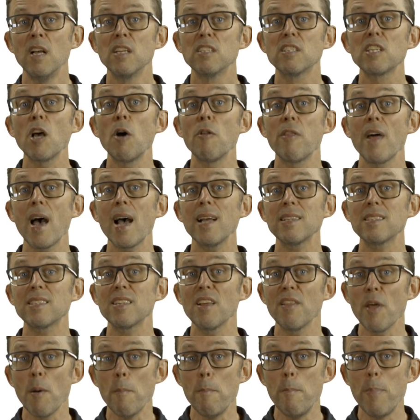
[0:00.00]
So that's
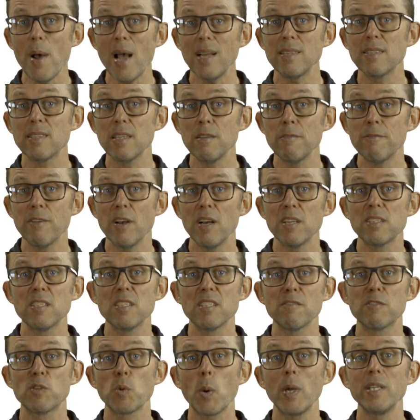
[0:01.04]
the best inverters
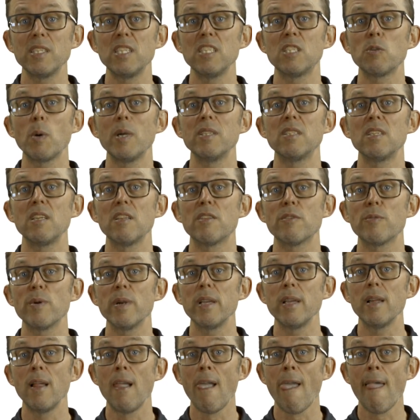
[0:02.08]
of
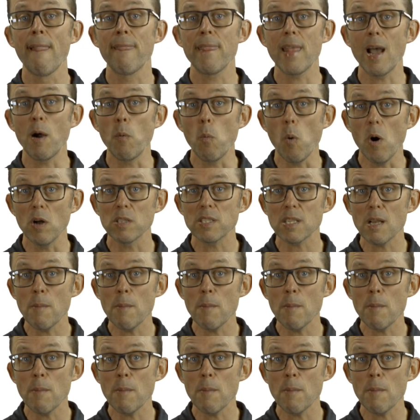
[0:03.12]
2023. Now, what